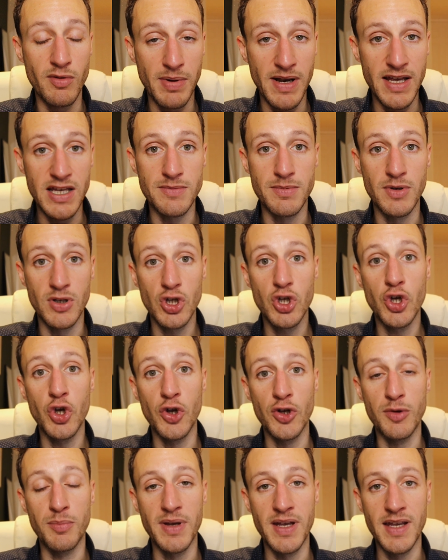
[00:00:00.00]
replacement
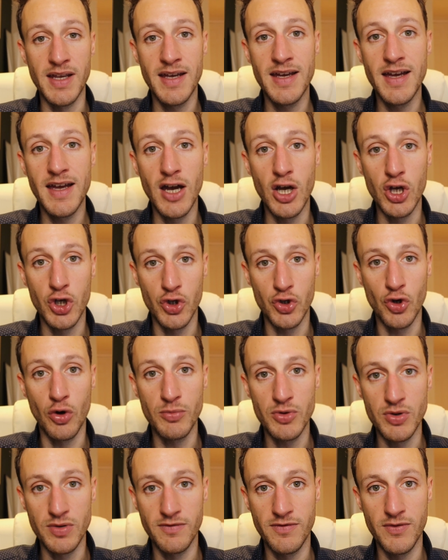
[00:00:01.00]
could be a good
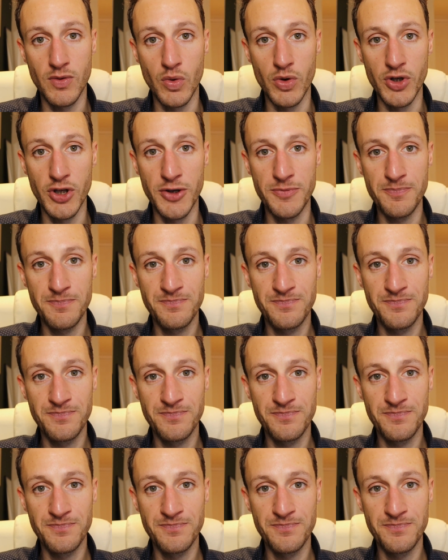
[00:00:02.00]
option for you.